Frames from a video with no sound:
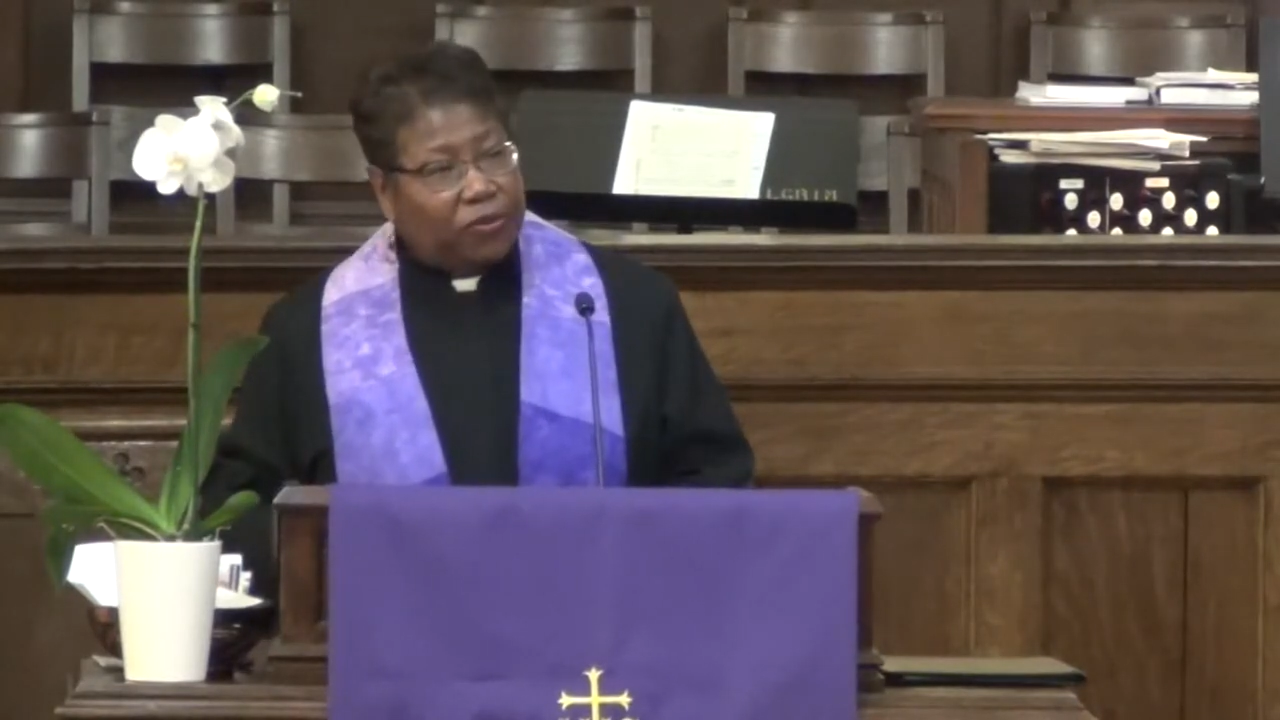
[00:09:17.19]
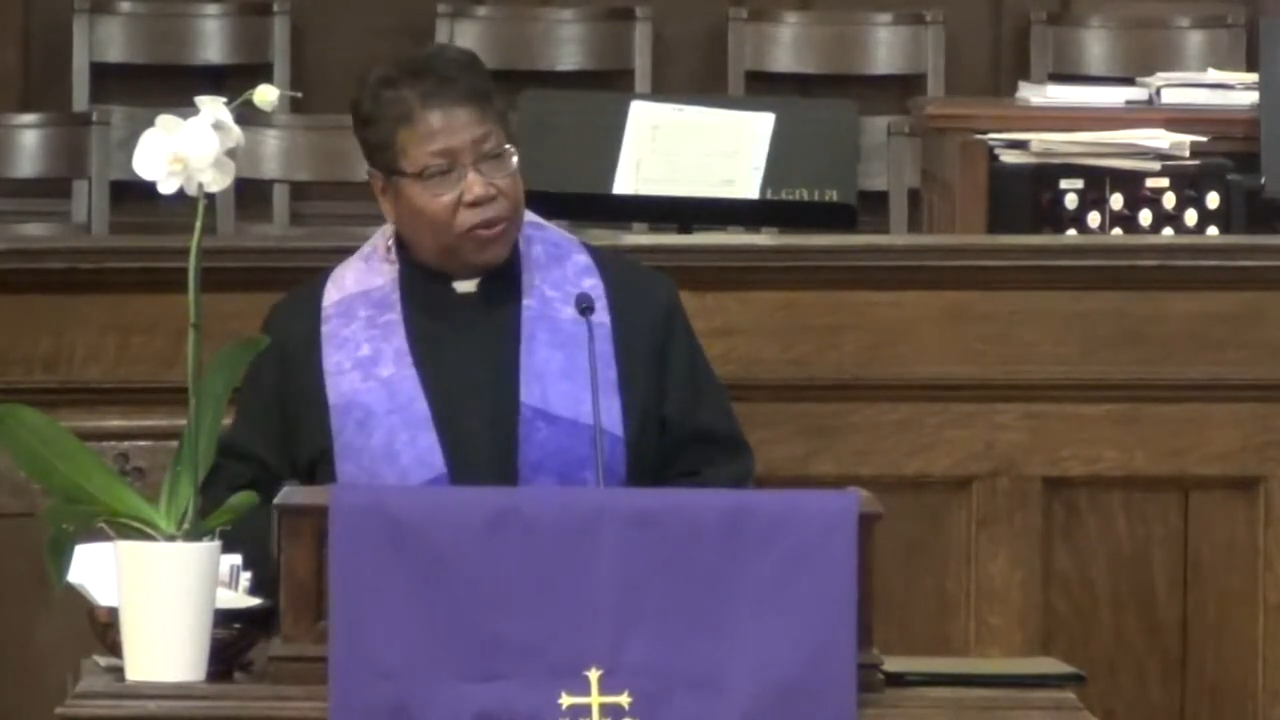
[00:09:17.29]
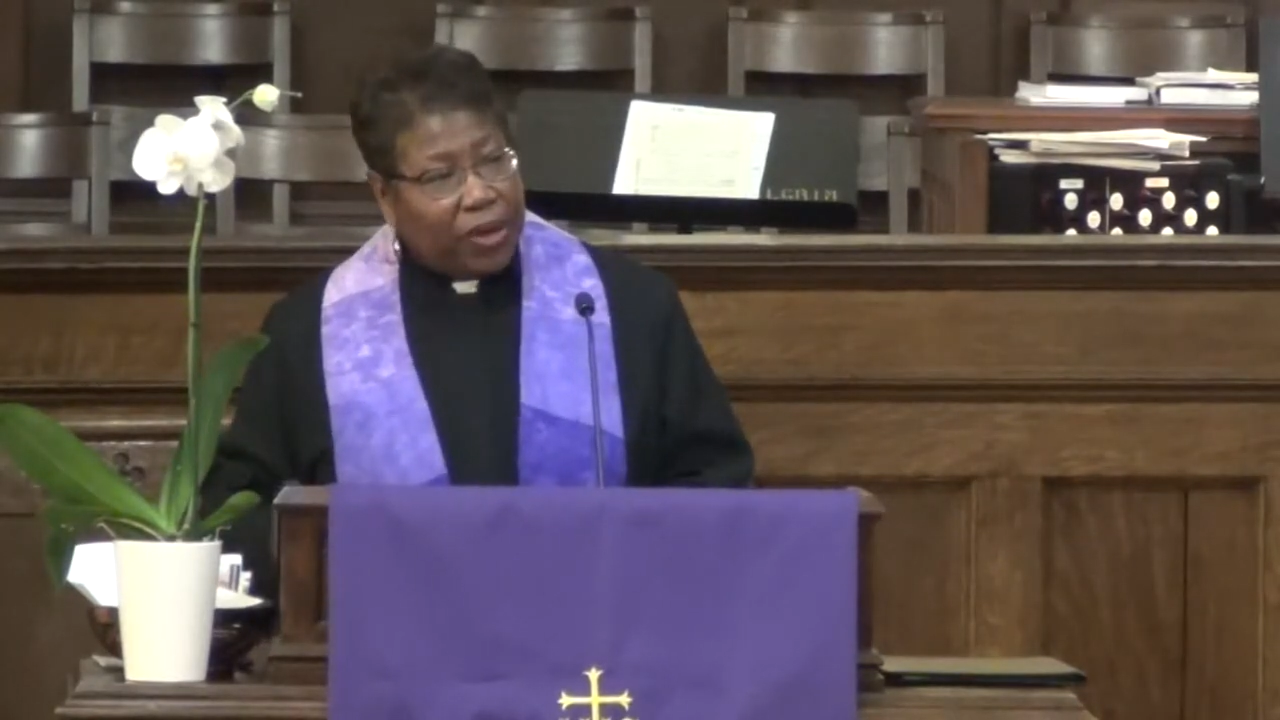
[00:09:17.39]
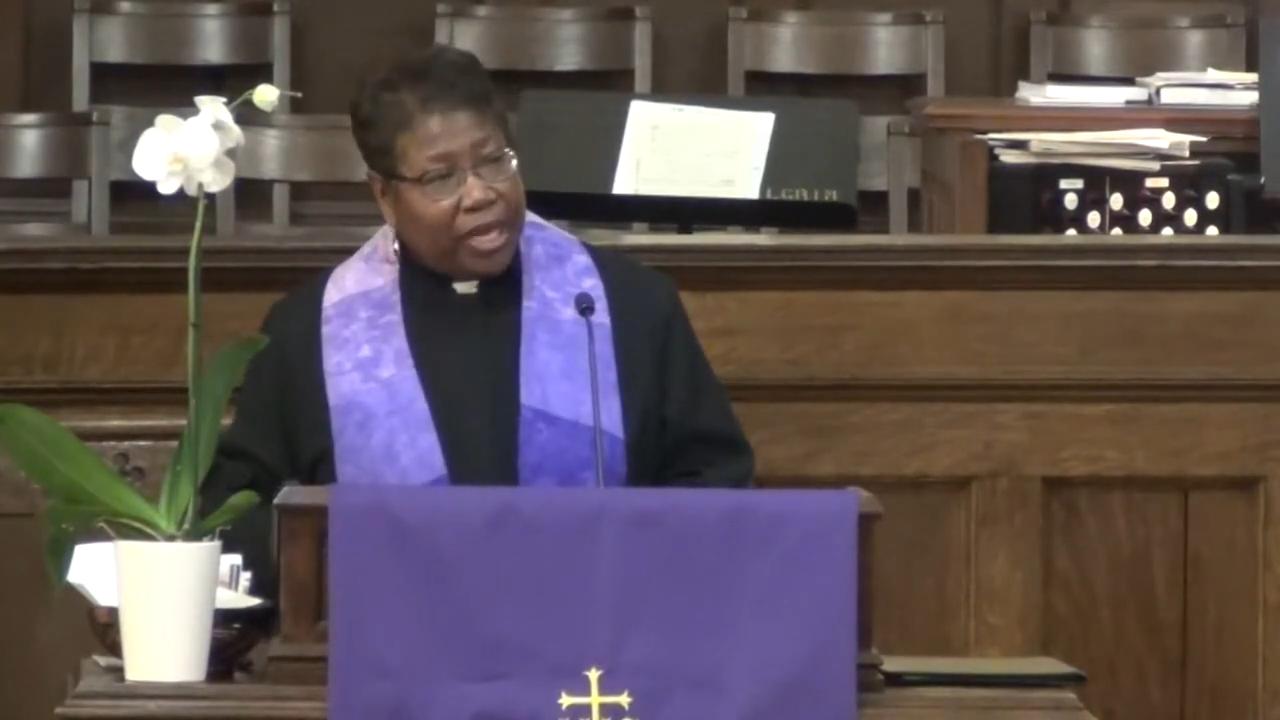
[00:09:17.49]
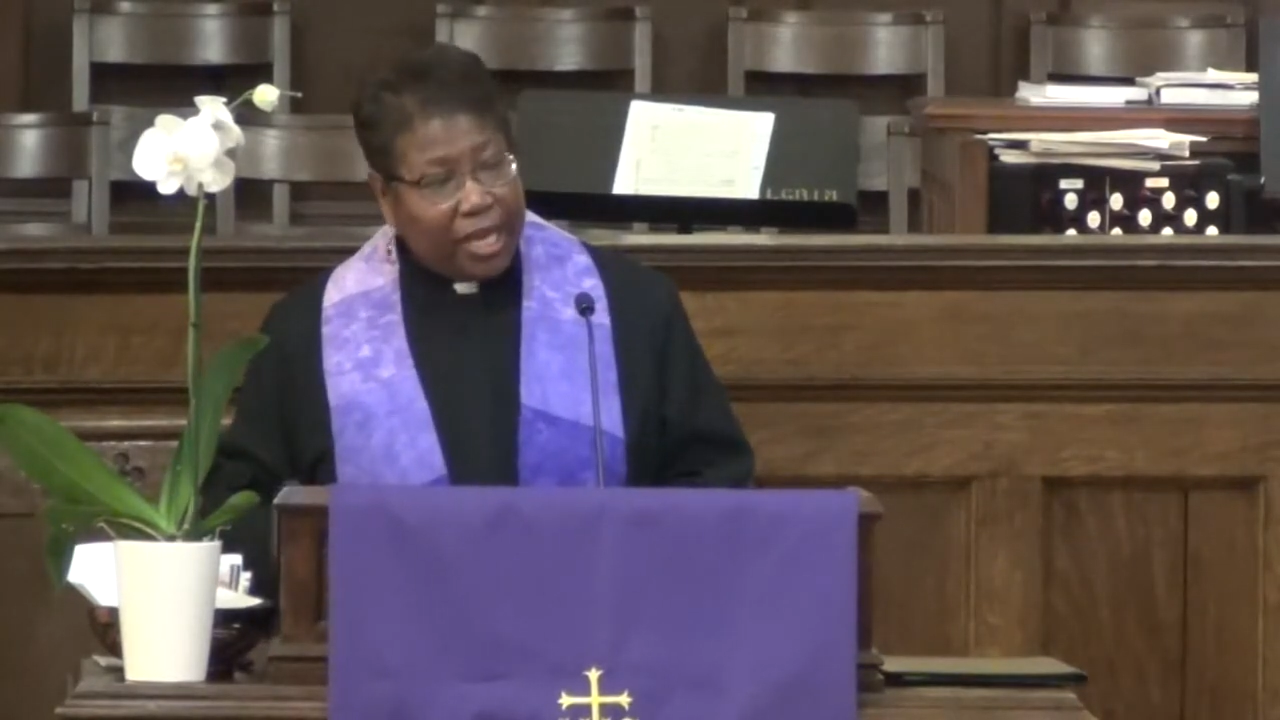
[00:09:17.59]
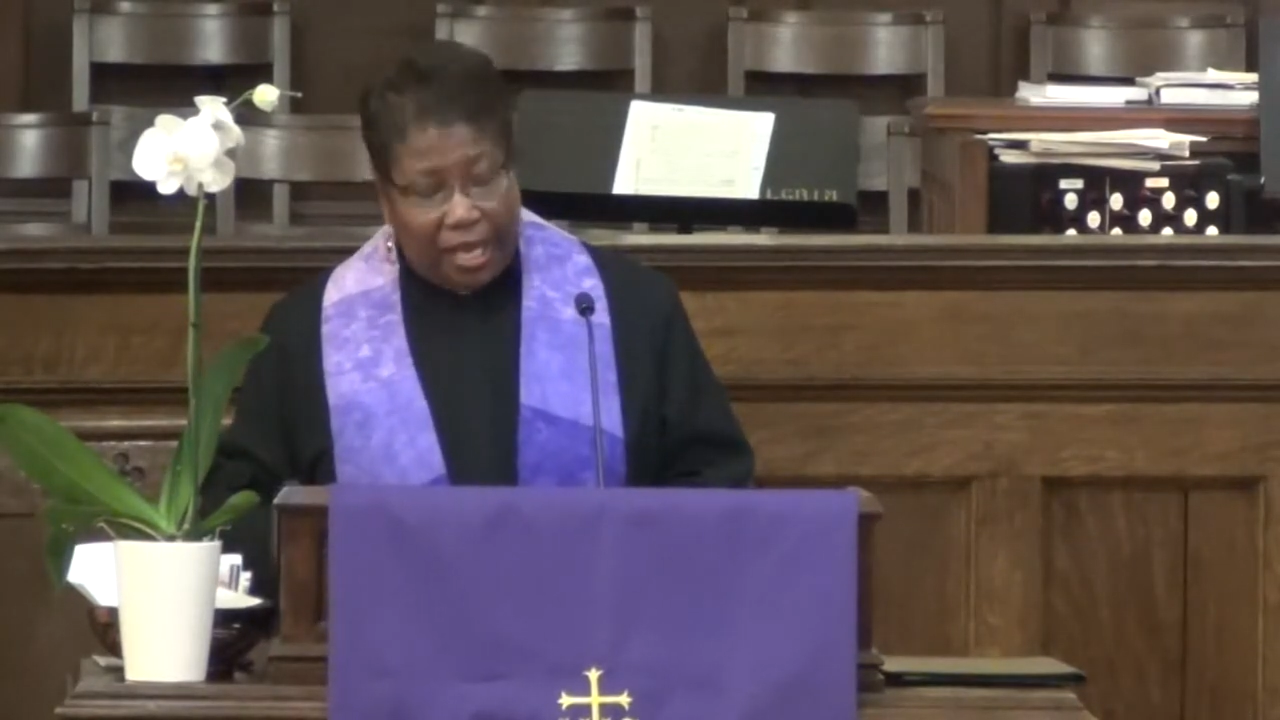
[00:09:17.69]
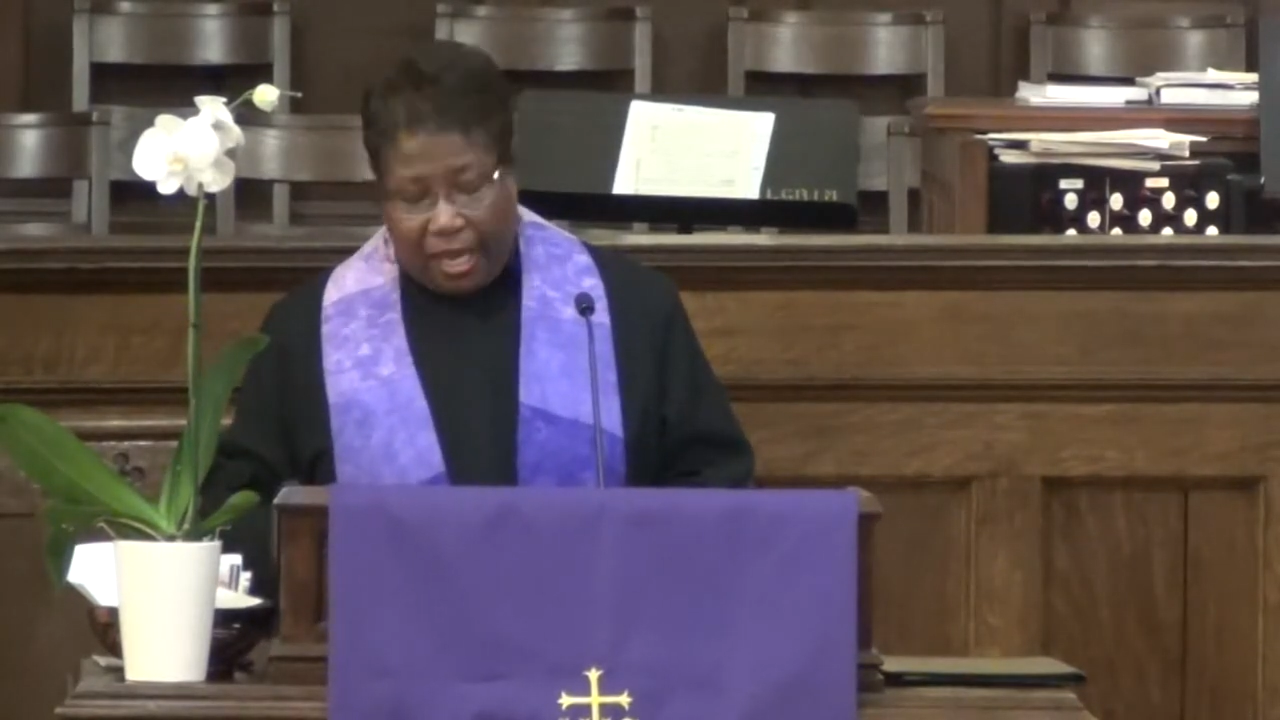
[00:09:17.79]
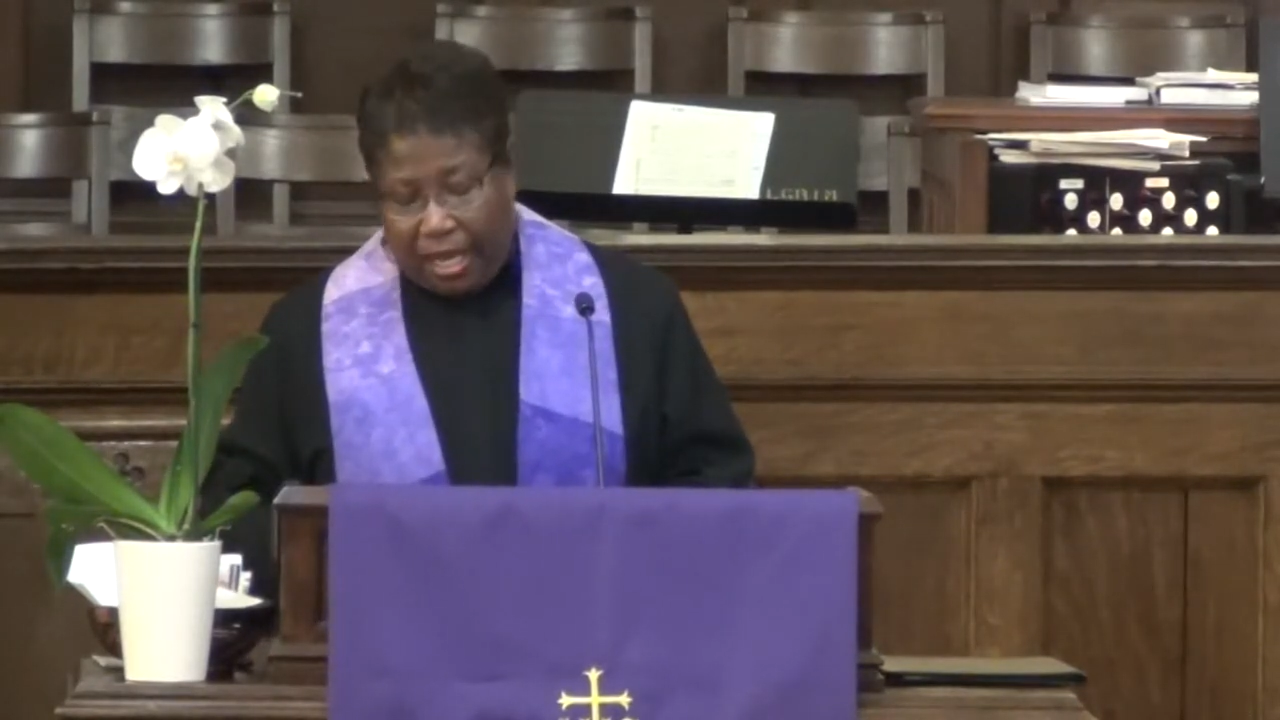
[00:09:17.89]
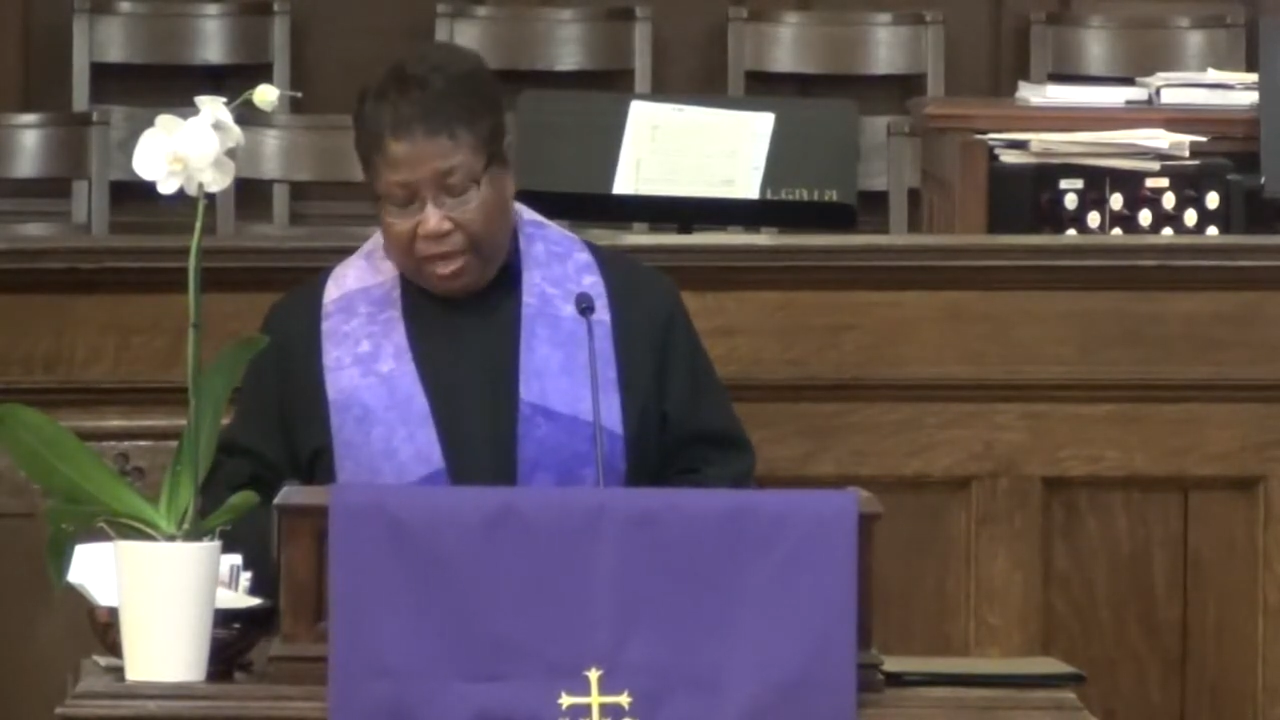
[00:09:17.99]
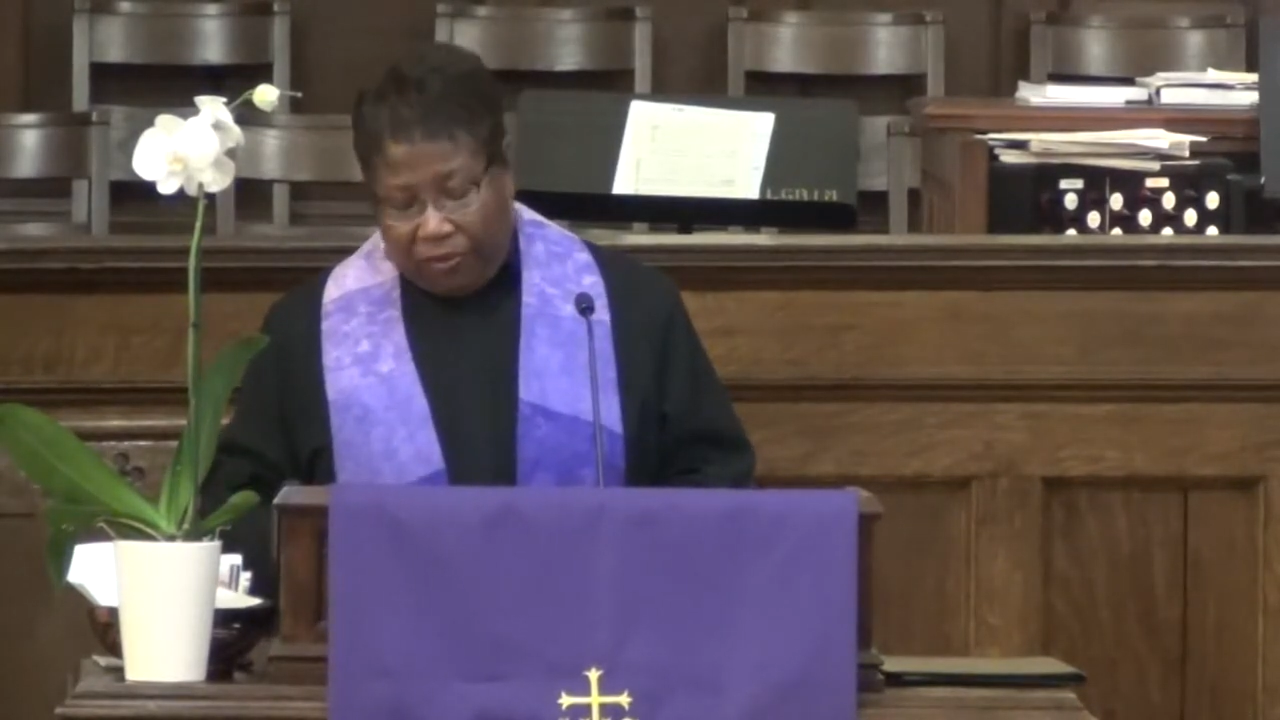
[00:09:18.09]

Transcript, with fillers: free